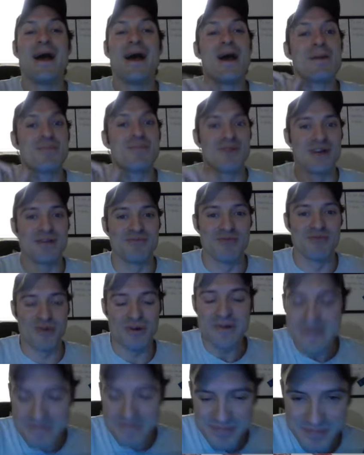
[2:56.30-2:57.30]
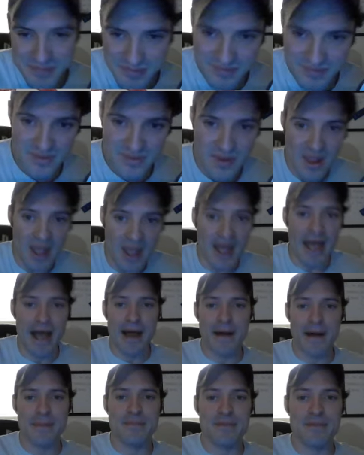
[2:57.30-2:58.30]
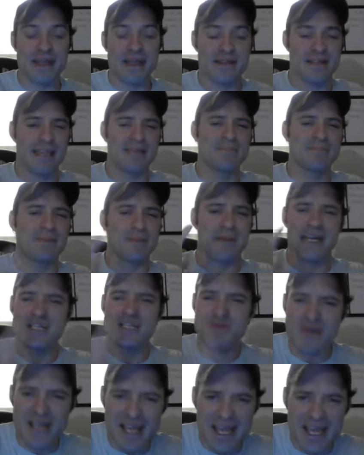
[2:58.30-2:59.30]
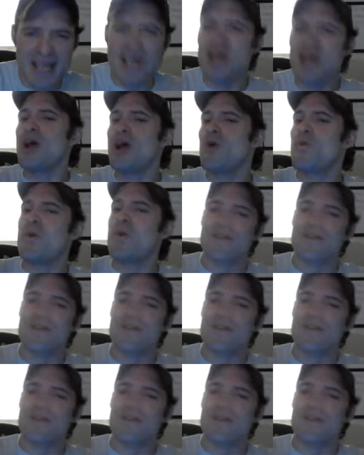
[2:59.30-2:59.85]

Pretty brutal. They can be -1 to hit with